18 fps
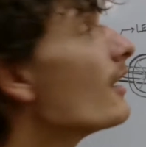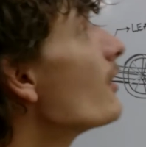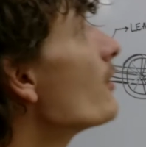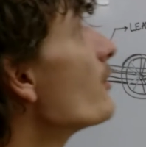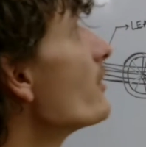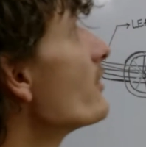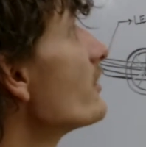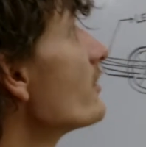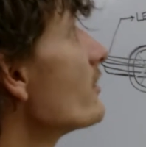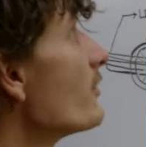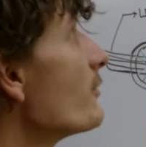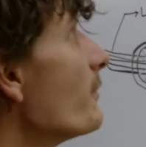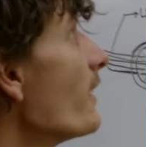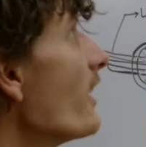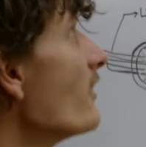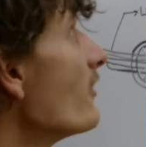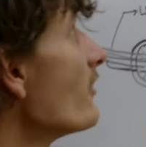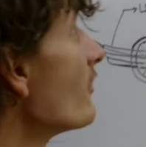With the
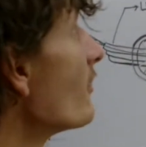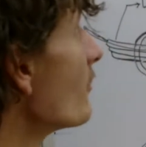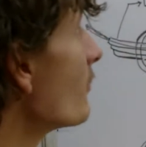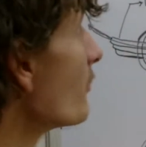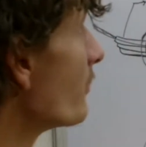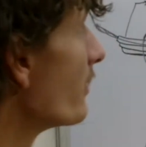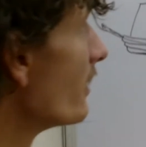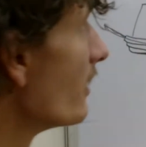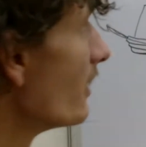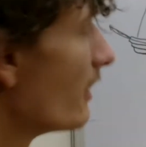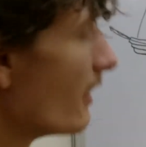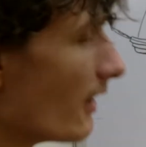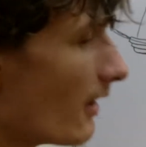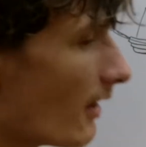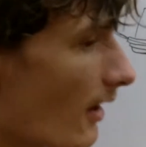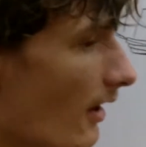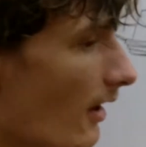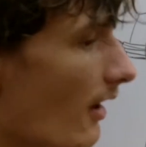suspension,
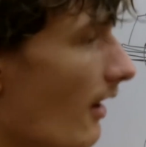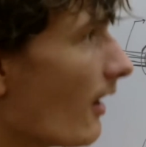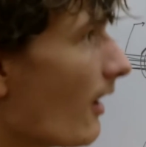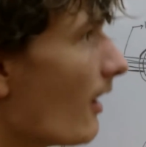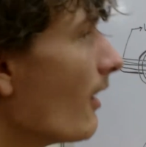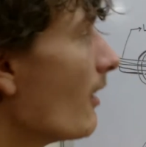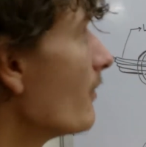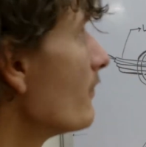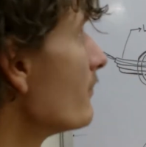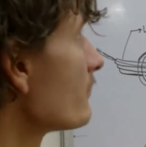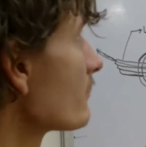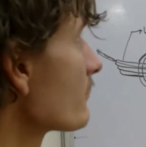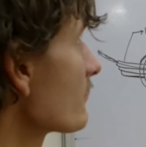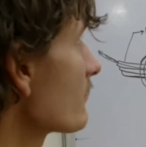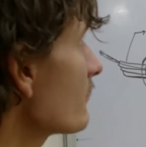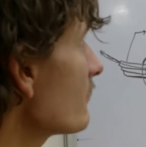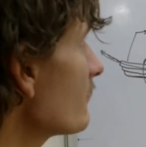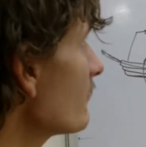we
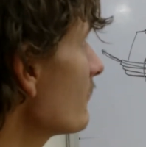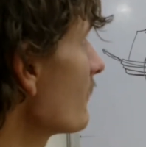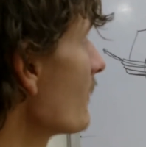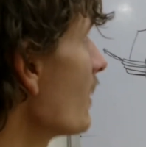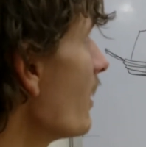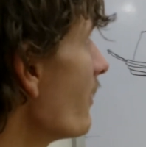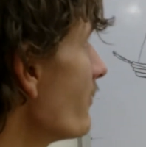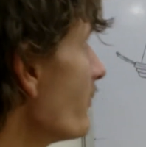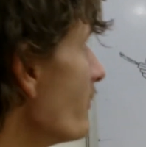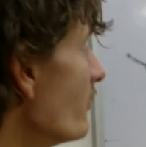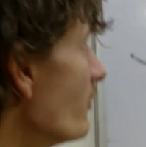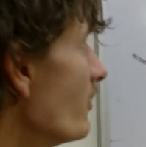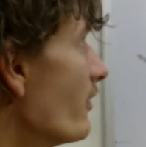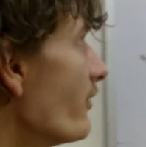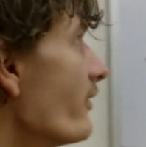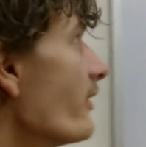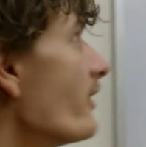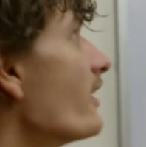have two
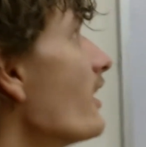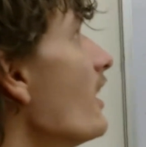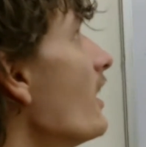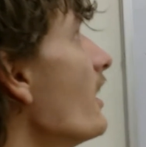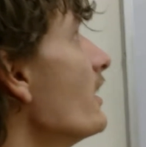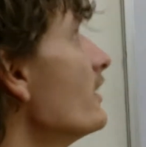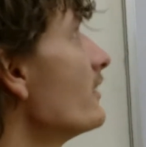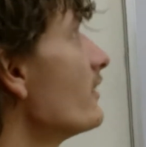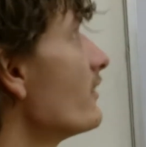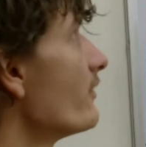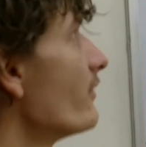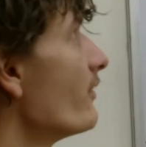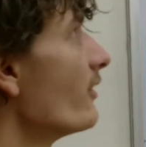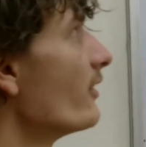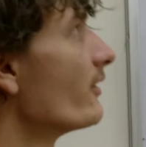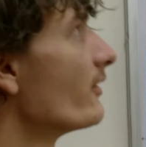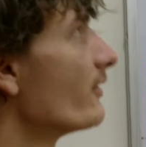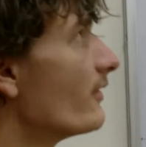different kinds.
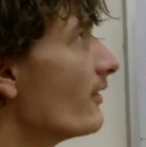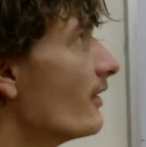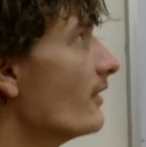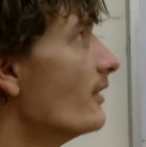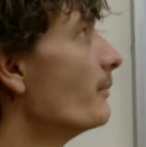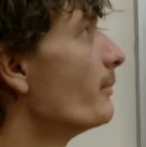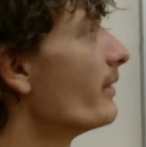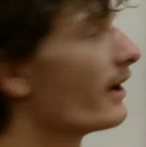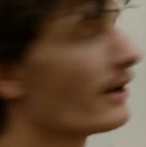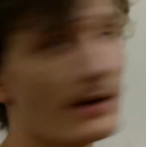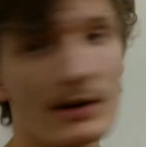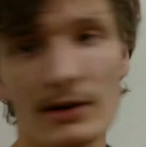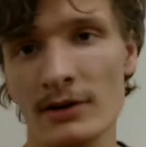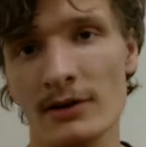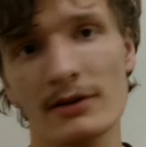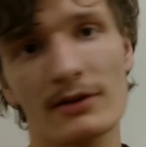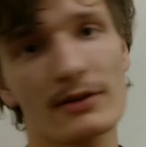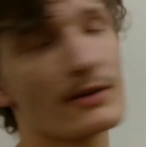First, the
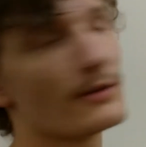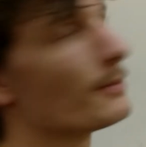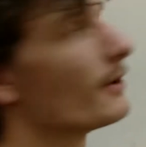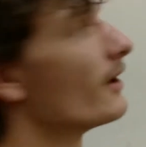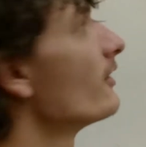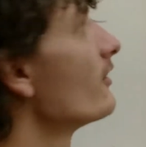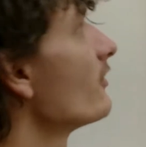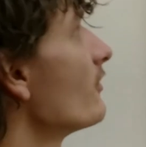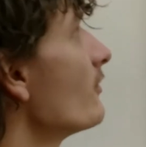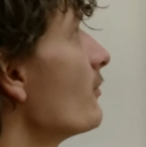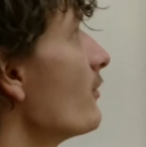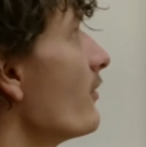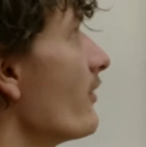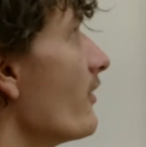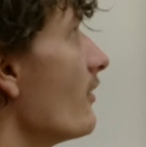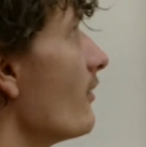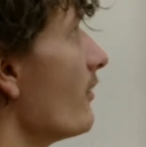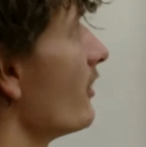dependent suspension
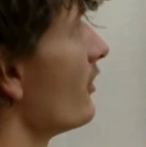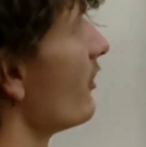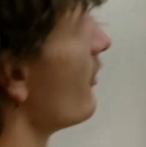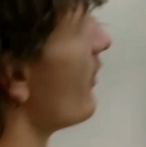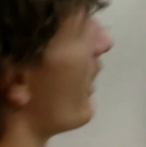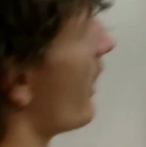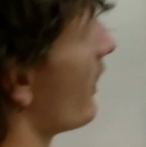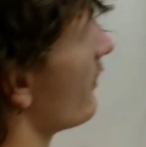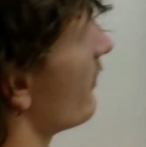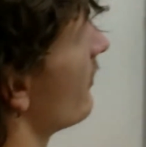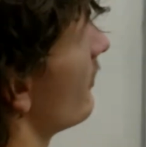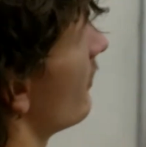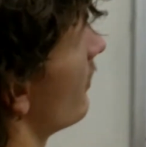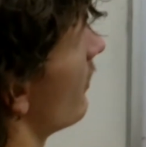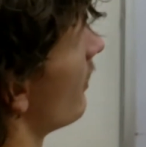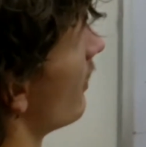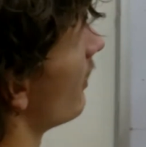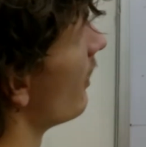with a rigid
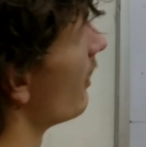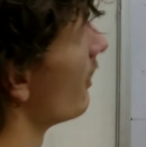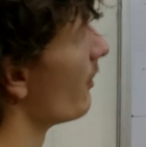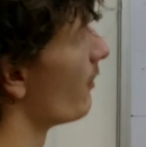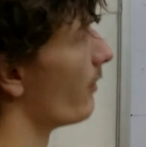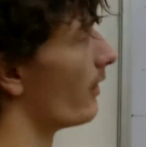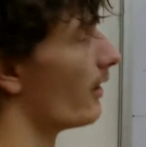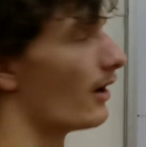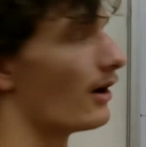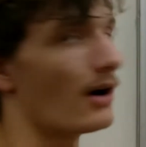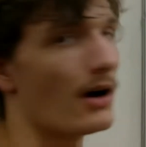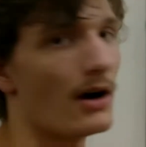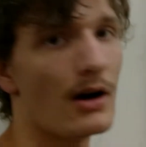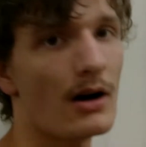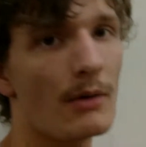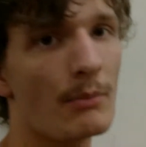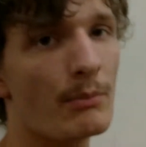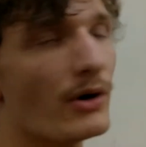axle,
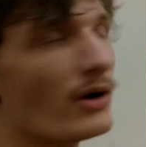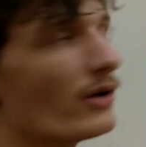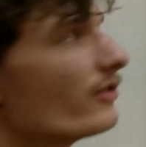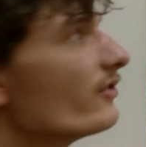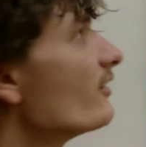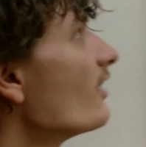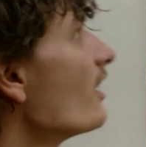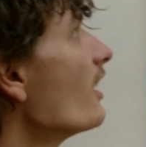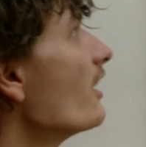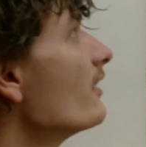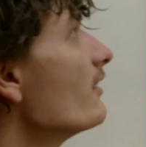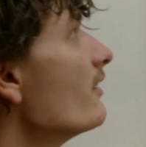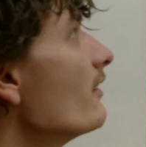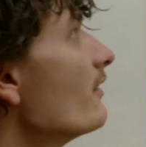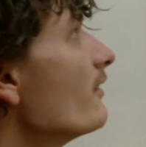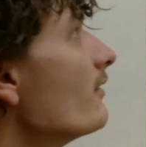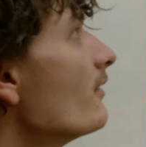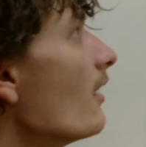where both
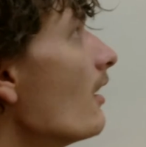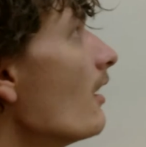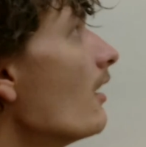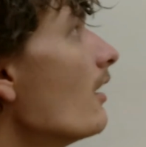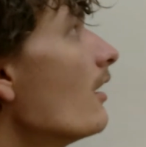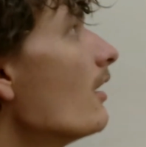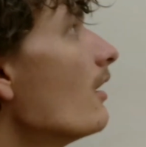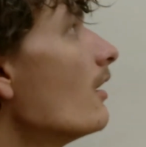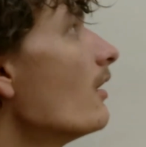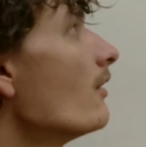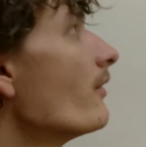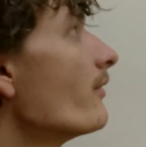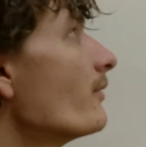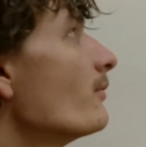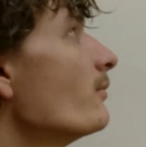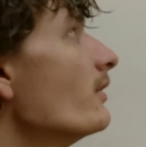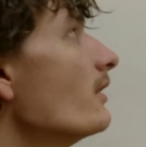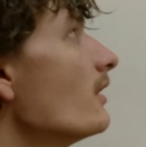sides of
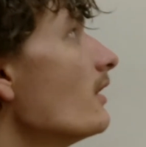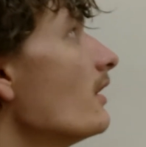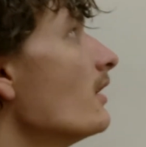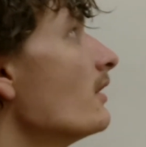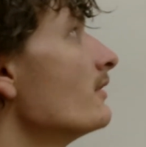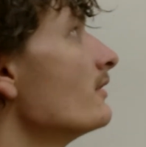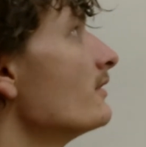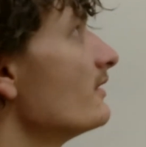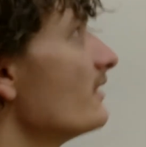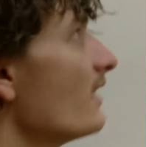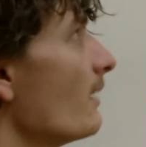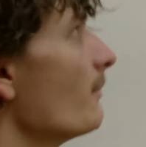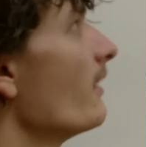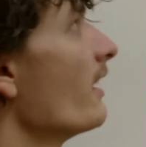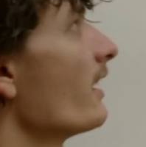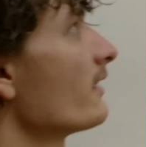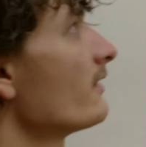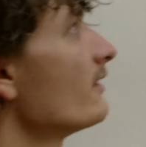the wheel are on the same
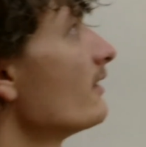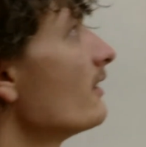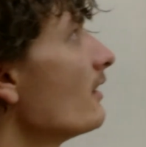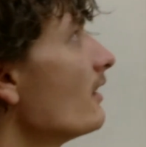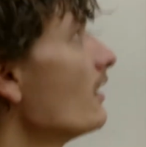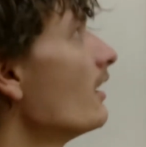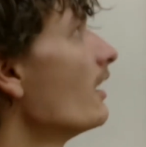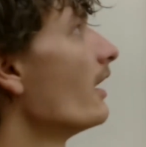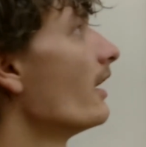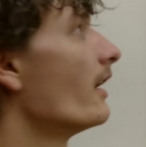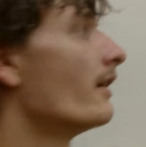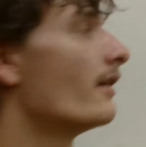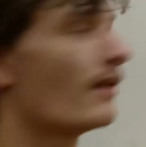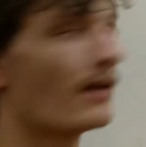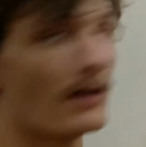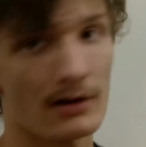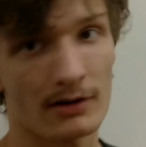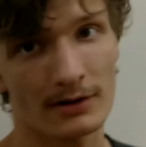axle and
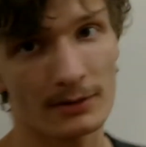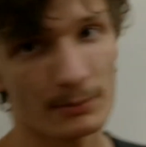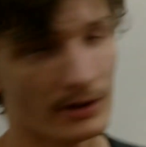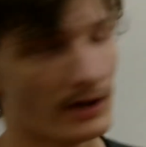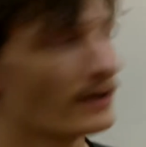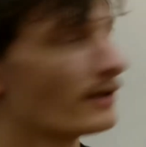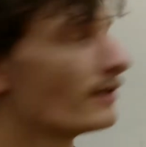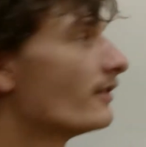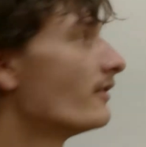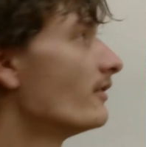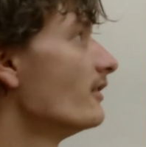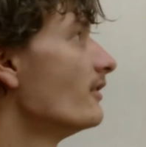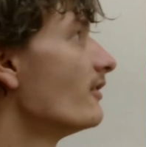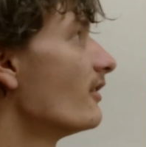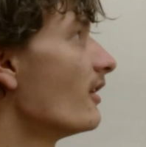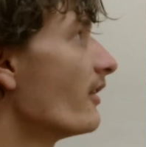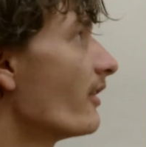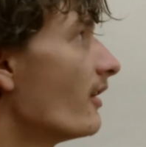are dependent to
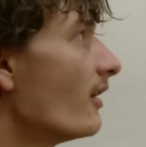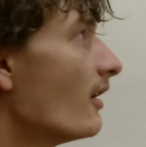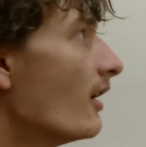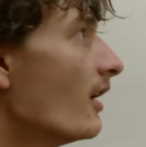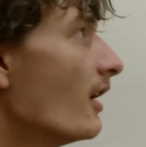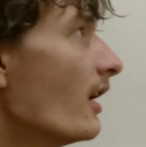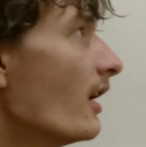each other.